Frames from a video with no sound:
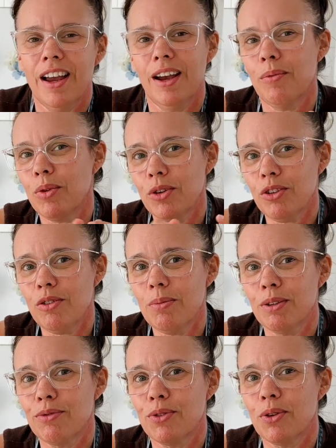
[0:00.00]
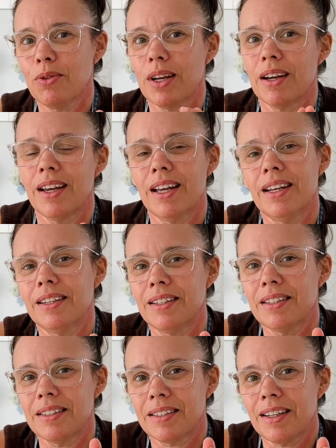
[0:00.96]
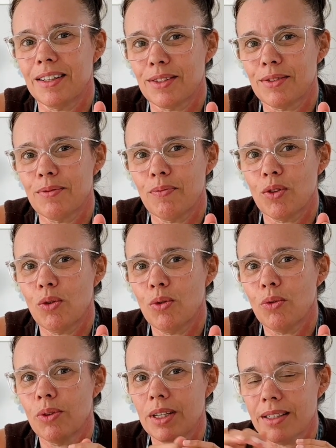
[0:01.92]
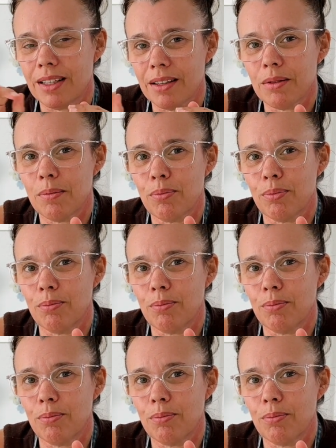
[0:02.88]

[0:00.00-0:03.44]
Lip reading: and we'll go a bit further and discuss all these other